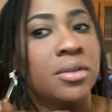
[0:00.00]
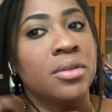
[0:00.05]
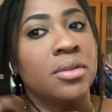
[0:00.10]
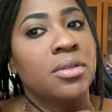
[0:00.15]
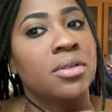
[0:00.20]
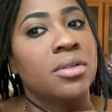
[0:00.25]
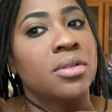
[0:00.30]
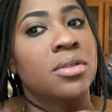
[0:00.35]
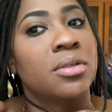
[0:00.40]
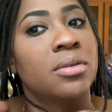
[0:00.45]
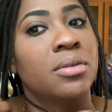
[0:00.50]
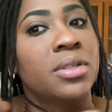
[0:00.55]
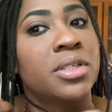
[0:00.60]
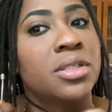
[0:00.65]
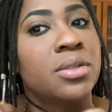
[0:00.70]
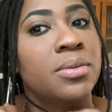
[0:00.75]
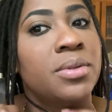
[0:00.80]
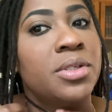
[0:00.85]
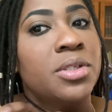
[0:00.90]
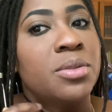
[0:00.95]
So this
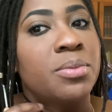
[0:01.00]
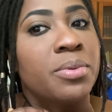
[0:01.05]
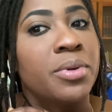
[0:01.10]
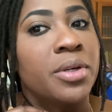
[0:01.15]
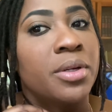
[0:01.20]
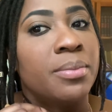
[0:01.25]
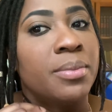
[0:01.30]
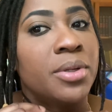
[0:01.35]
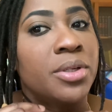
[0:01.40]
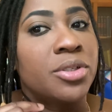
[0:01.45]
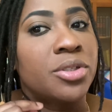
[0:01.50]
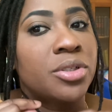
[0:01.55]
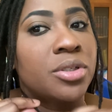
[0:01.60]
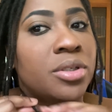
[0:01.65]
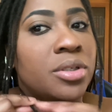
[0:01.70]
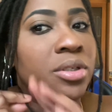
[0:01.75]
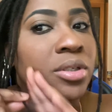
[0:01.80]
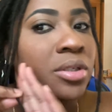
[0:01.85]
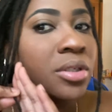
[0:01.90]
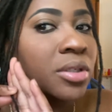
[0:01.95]
one is pretty much
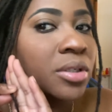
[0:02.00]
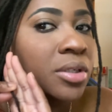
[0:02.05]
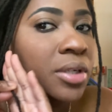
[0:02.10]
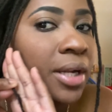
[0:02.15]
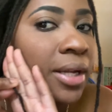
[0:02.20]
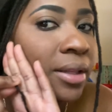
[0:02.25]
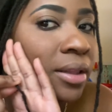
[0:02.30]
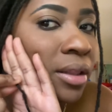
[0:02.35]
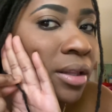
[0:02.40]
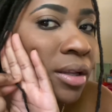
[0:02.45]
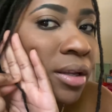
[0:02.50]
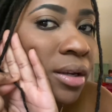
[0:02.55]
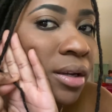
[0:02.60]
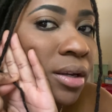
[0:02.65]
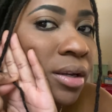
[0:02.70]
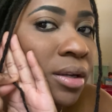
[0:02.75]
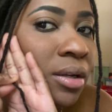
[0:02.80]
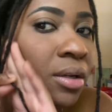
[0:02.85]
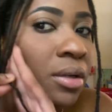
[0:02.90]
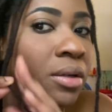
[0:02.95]
good, I think.
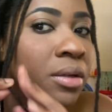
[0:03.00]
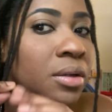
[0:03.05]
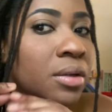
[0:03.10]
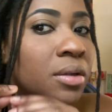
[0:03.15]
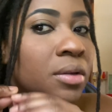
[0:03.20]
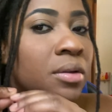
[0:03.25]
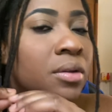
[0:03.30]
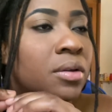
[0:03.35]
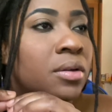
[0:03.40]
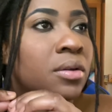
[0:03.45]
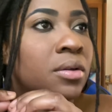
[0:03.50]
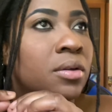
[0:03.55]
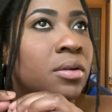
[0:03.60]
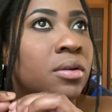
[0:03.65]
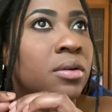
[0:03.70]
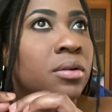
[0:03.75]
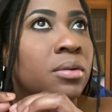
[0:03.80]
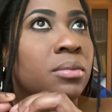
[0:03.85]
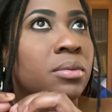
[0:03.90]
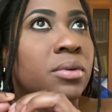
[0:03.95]

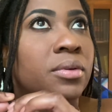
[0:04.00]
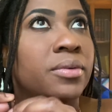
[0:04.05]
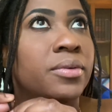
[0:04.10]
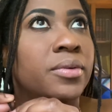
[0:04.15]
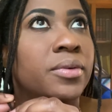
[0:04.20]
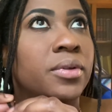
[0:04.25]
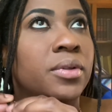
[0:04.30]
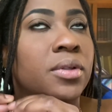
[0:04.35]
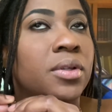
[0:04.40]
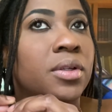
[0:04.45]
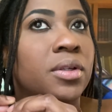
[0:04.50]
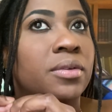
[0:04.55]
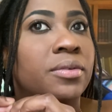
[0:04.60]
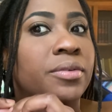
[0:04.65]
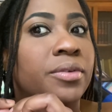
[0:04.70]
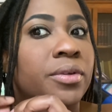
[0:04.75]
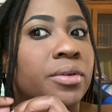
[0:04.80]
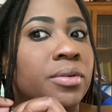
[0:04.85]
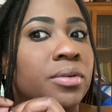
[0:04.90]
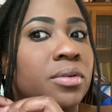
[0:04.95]
Feel it. It
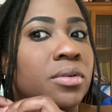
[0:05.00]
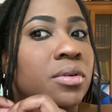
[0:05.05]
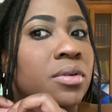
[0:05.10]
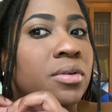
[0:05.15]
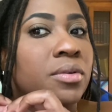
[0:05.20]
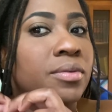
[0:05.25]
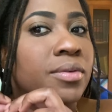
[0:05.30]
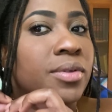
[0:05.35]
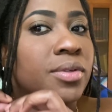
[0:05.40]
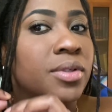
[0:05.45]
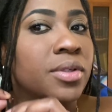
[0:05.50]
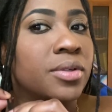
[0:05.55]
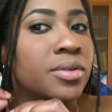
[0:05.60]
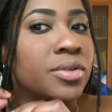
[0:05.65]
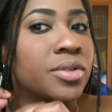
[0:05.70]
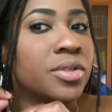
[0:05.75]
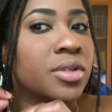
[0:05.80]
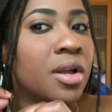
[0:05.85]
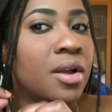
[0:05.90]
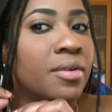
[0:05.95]
feels a little
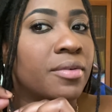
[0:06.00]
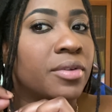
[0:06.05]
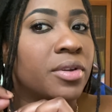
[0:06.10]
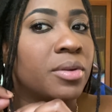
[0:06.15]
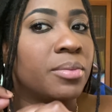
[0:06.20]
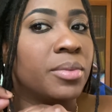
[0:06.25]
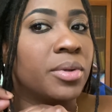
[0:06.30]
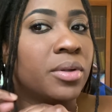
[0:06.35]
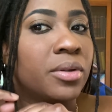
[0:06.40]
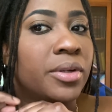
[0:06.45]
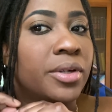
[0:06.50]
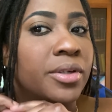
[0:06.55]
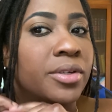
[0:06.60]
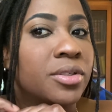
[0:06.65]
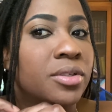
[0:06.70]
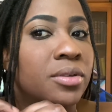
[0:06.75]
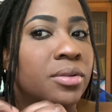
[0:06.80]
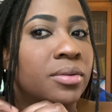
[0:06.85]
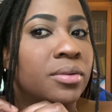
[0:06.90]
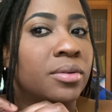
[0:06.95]
soft in the middle here, so
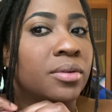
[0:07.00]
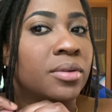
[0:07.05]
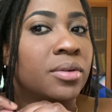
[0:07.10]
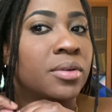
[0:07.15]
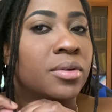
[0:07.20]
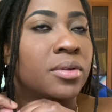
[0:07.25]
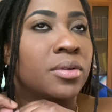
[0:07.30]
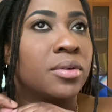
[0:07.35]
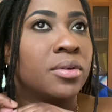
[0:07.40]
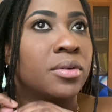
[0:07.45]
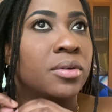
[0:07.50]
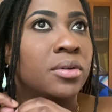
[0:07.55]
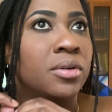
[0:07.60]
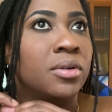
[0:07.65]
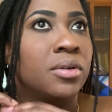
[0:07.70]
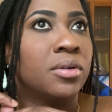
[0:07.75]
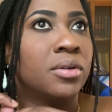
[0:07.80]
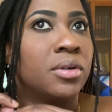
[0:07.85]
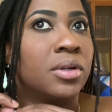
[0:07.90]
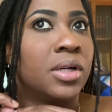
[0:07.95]

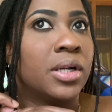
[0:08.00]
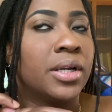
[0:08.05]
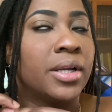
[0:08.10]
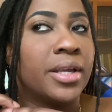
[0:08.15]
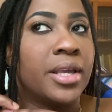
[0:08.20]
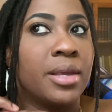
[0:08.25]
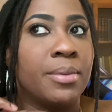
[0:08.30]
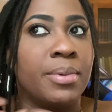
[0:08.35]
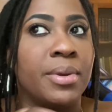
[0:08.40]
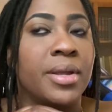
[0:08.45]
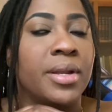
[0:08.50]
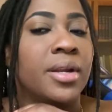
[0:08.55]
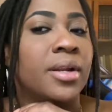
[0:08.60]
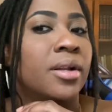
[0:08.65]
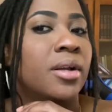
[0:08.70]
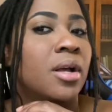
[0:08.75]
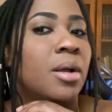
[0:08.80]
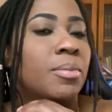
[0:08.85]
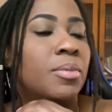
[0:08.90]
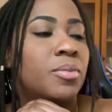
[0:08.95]
I keep hitting it a
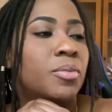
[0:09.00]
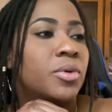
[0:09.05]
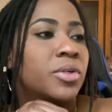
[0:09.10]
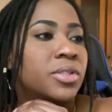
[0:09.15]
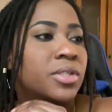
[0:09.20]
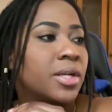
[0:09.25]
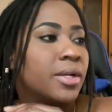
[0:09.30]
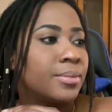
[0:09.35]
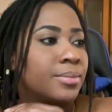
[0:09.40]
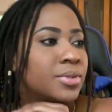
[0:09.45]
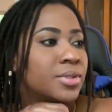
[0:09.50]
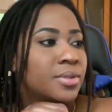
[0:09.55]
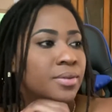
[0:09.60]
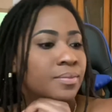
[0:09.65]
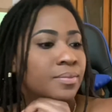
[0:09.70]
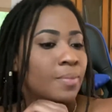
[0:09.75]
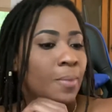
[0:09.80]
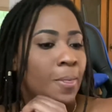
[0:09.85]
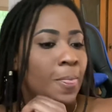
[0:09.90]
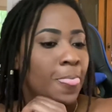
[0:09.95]
couple more times.
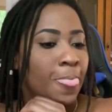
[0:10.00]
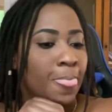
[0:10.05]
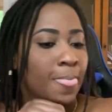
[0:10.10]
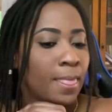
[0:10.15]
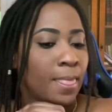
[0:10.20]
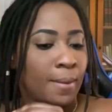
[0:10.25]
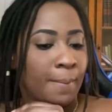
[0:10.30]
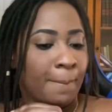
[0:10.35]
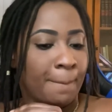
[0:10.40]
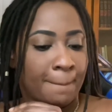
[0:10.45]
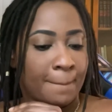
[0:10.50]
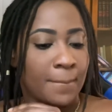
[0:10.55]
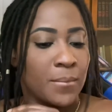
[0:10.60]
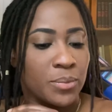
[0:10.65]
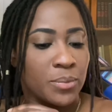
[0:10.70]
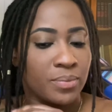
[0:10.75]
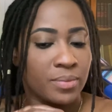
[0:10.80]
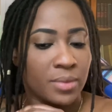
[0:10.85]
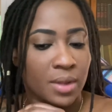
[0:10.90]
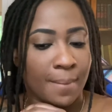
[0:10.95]

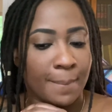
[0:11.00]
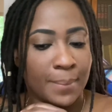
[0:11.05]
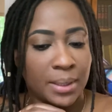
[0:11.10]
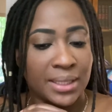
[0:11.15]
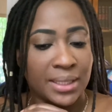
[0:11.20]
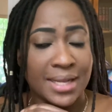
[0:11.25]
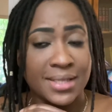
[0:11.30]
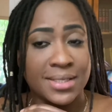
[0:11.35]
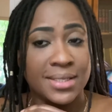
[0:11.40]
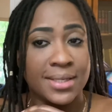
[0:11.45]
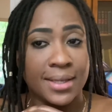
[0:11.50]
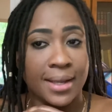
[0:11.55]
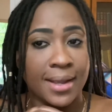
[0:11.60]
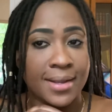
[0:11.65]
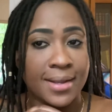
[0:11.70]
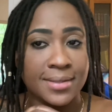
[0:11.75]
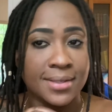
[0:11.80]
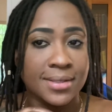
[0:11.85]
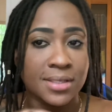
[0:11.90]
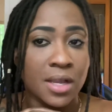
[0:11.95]
But that's it, guys.
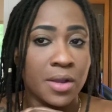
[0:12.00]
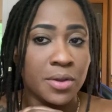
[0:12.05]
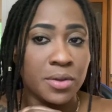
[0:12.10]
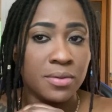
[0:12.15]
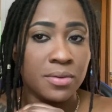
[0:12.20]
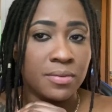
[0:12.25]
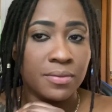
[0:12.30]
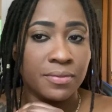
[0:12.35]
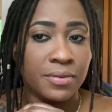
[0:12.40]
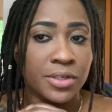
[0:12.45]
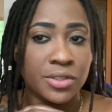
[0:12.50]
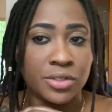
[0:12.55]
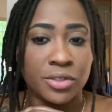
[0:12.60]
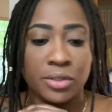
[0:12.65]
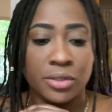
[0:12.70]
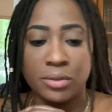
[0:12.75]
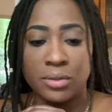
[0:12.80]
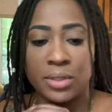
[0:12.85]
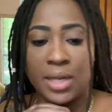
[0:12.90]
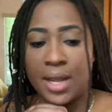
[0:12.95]
That's how you fix your
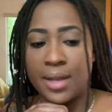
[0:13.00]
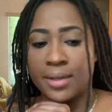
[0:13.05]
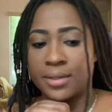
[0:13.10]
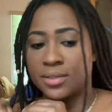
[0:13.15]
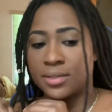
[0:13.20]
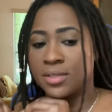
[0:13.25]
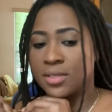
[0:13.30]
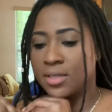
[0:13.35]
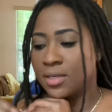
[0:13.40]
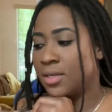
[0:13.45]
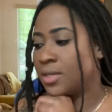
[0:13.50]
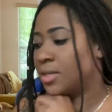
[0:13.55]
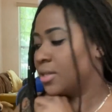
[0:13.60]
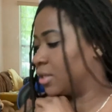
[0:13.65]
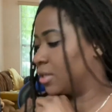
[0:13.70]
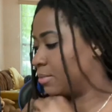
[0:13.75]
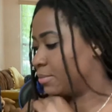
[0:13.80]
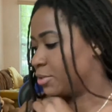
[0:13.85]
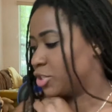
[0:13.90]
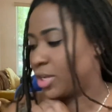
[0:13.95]
little locks.
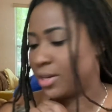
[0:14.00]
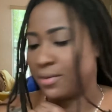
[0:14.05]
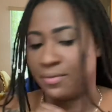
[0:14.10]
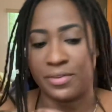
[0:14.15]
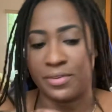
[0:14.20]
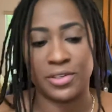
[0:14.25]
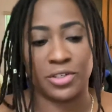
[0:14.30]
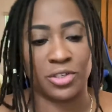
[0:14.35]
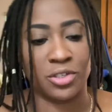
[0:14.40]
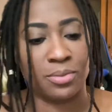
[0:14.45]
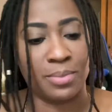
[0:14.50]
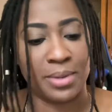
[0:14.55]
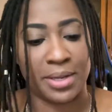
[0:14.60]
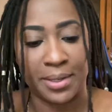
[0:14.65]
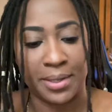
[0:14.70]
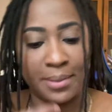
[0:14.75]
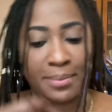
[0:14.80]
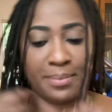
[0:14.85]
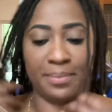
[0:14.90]
Let me try to finish this makeup.